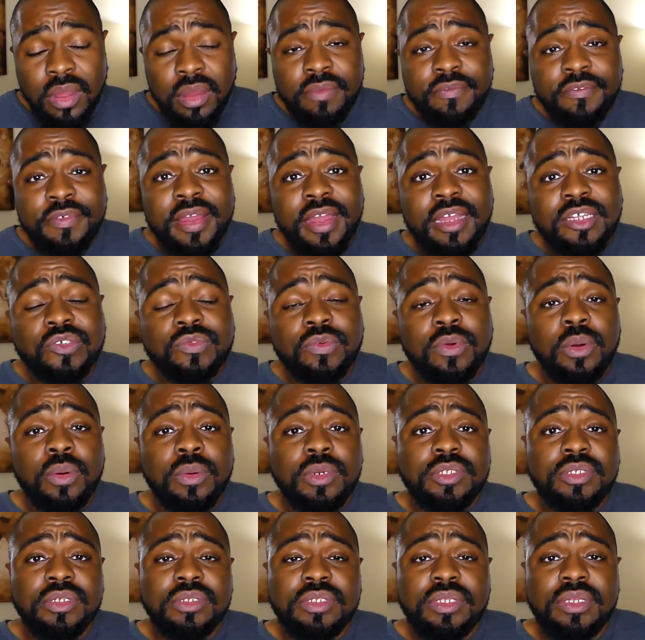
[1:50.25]
fast
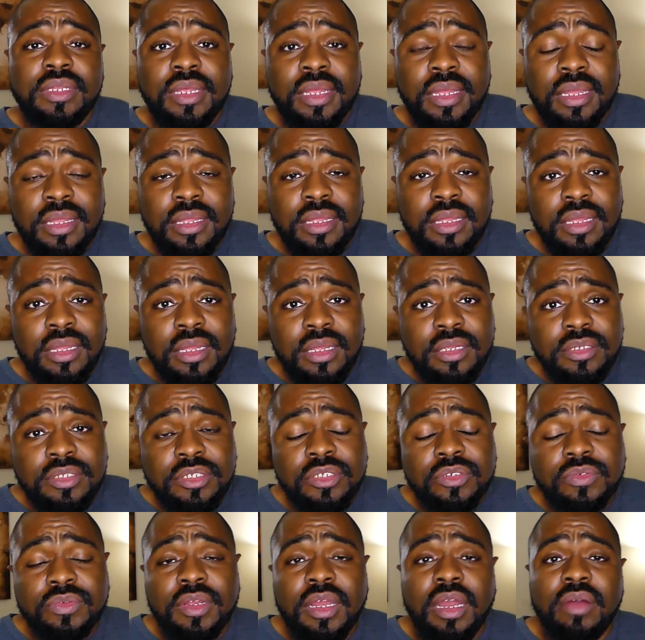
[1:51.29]
forward to today,
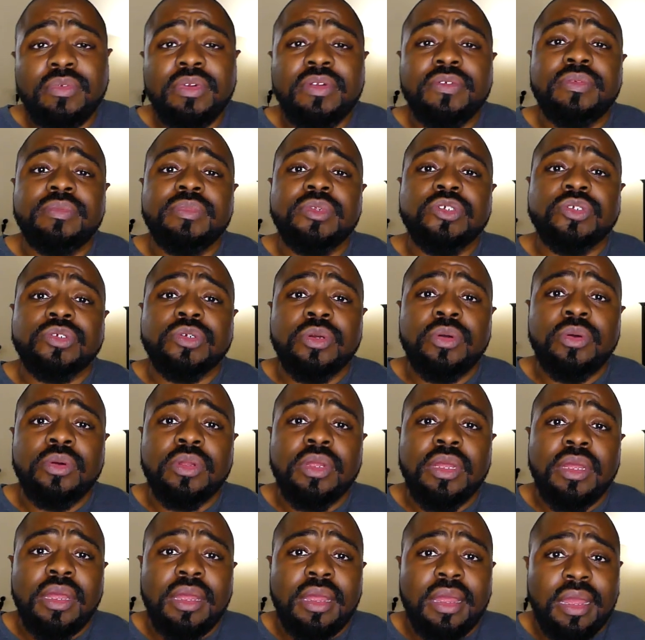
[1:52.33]
she's recovering from the
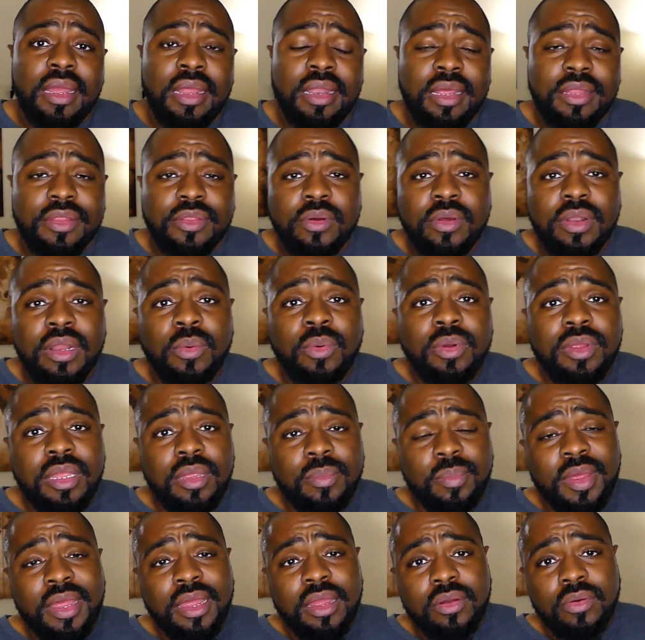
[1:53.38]
stroke and I thought I would
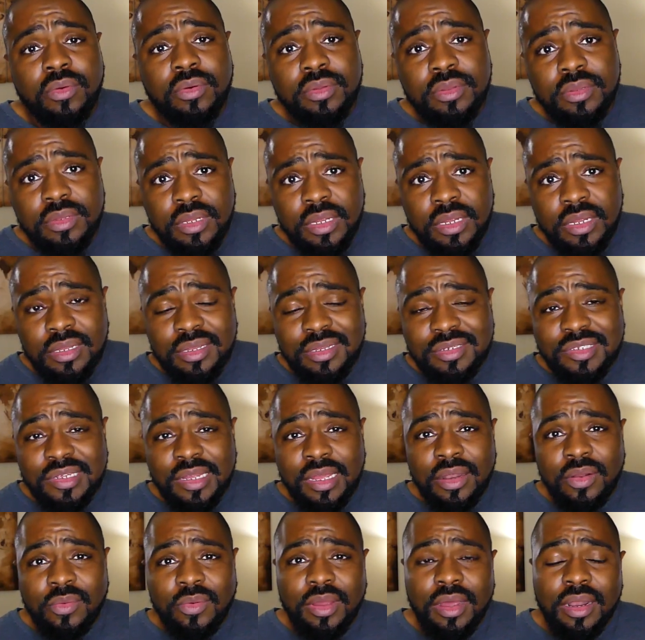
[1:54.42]
get back on uh, the
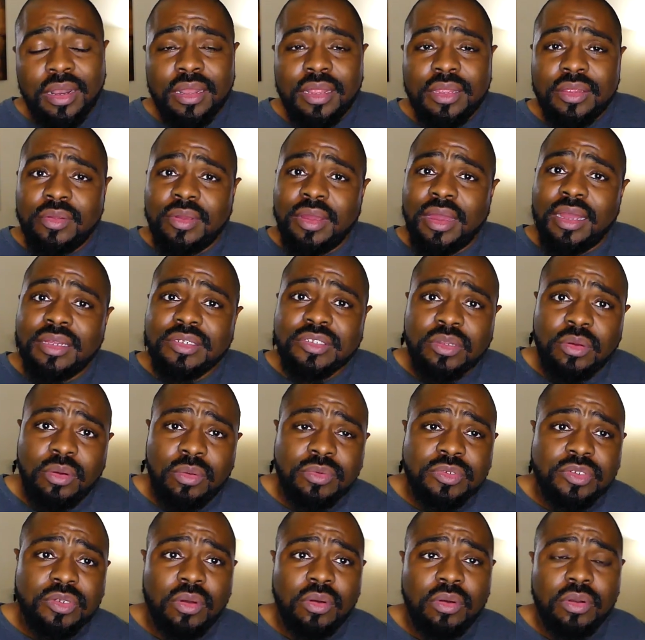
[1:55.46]
channel and kind of let you guys know
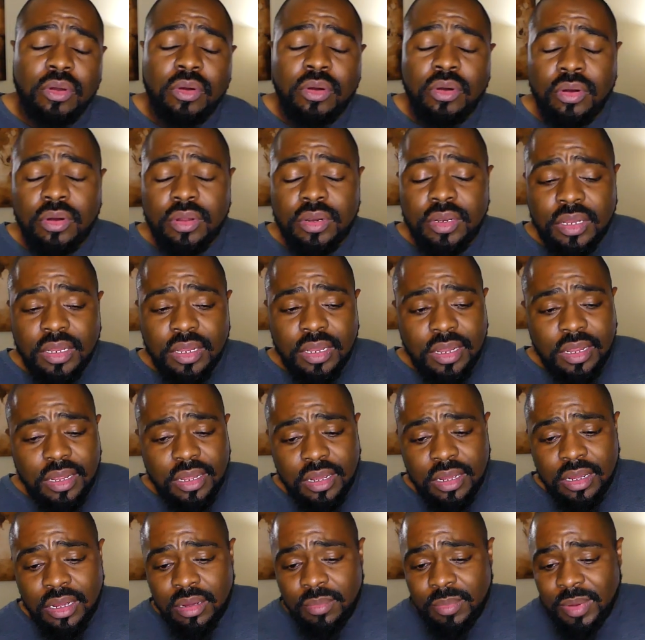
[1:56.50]
what's going on.
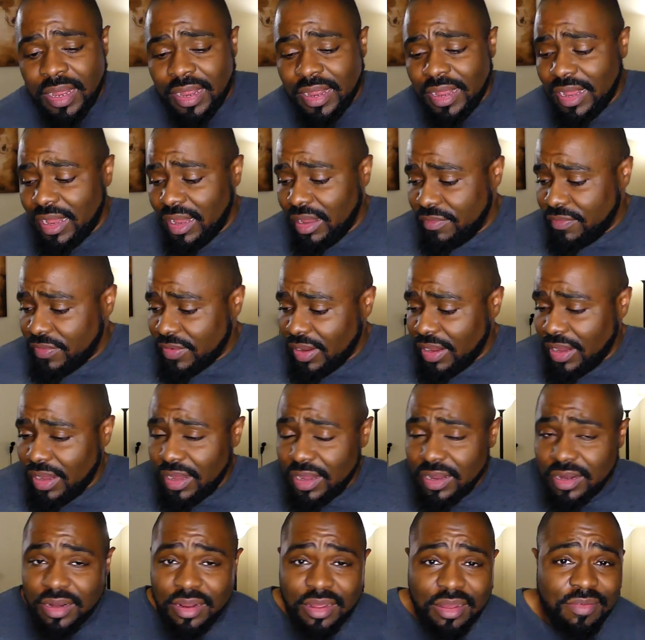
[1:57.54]
Um, I have
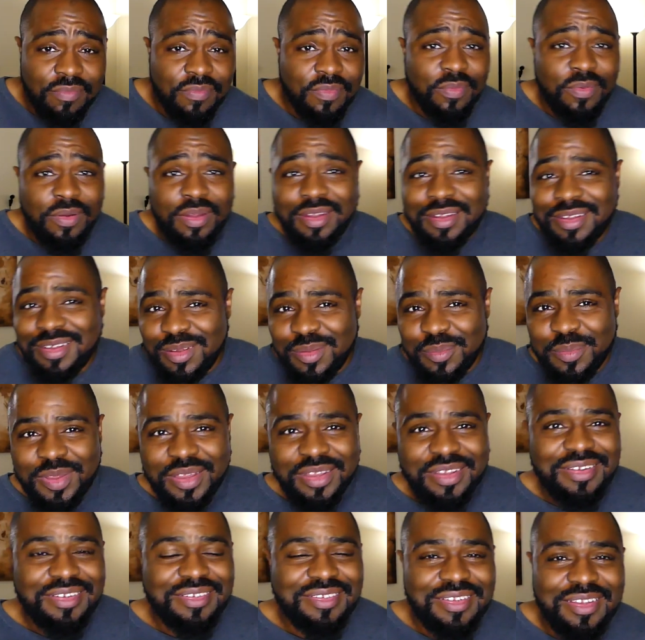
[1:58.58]
kind of
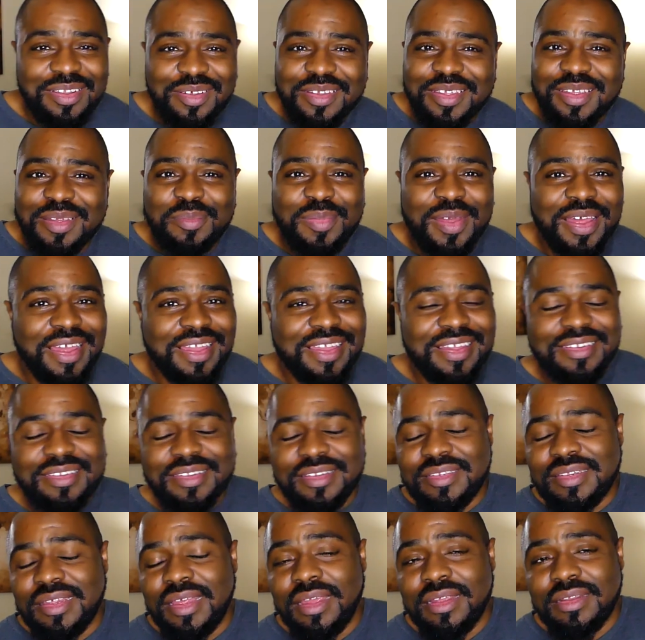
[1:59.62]
been looking back
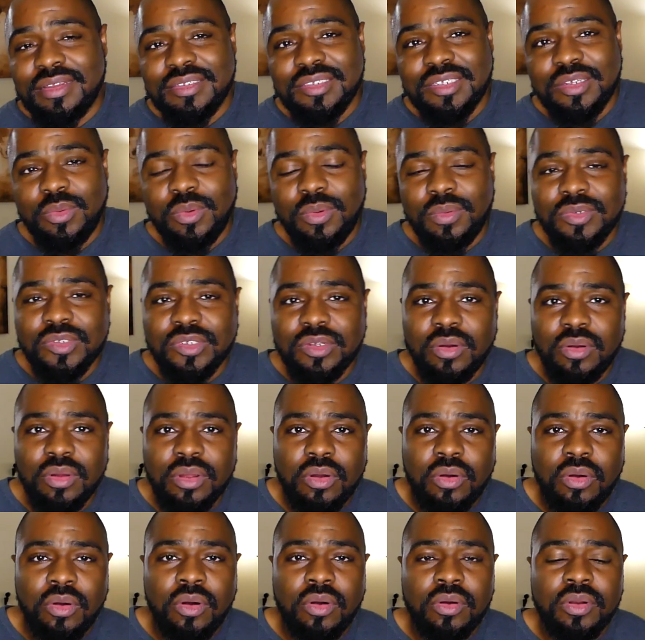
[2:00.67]
into tech to see what was
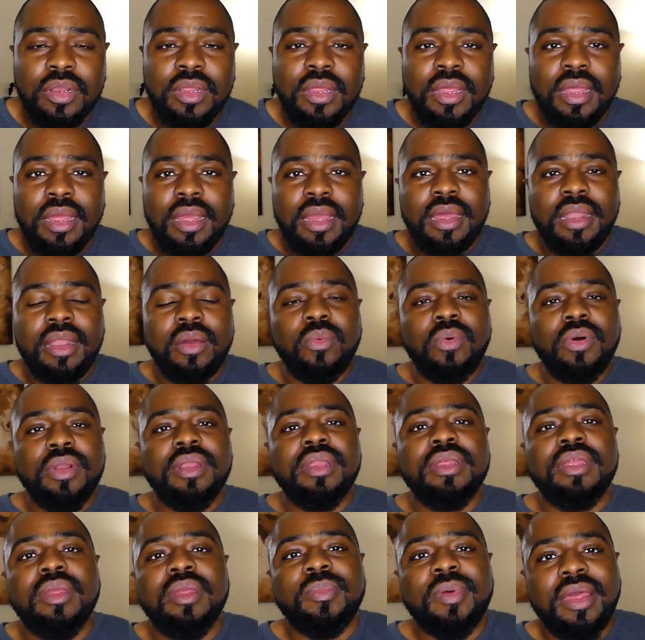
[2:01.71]
going on and I wanted
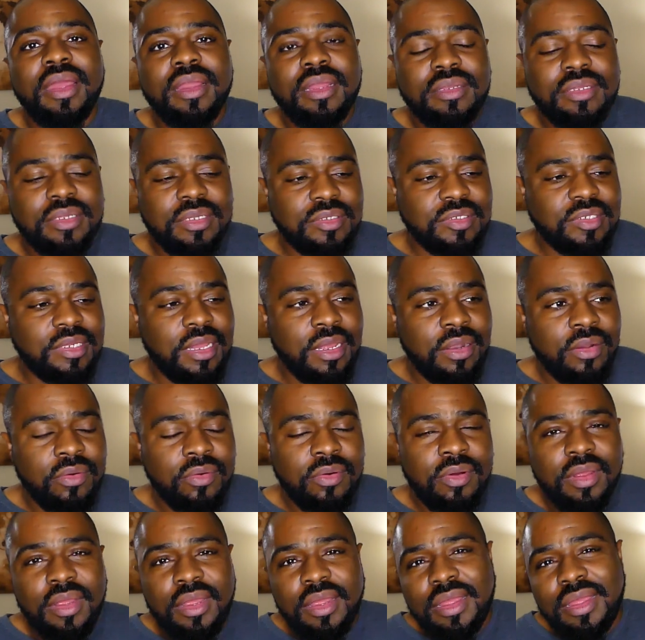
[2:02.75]
to back into the
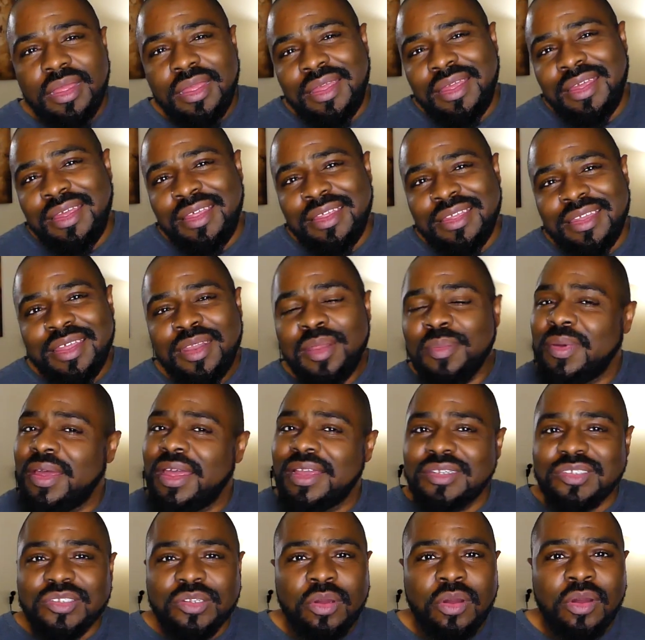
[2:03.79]
channel and get it
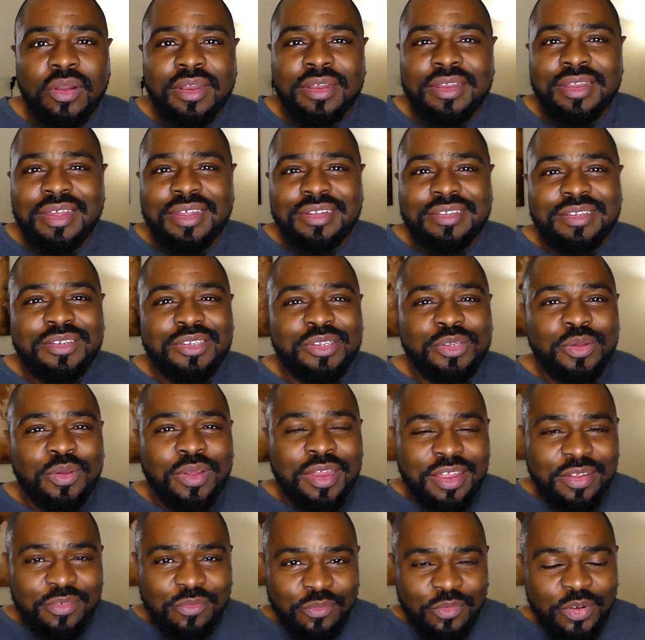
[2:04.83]
back started to do
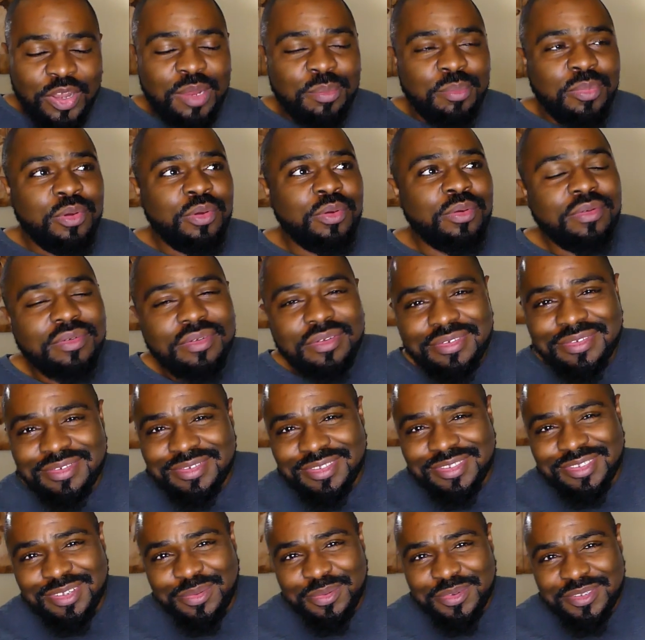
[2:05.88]
a reboot,
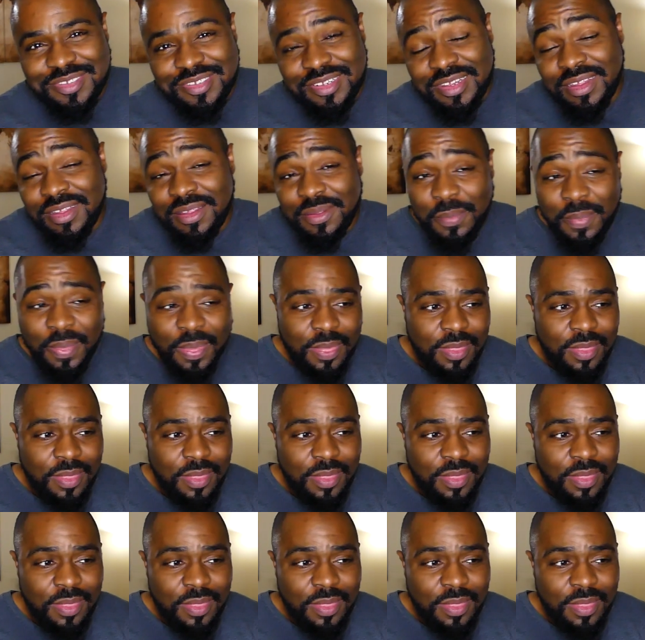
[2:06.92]
so to say.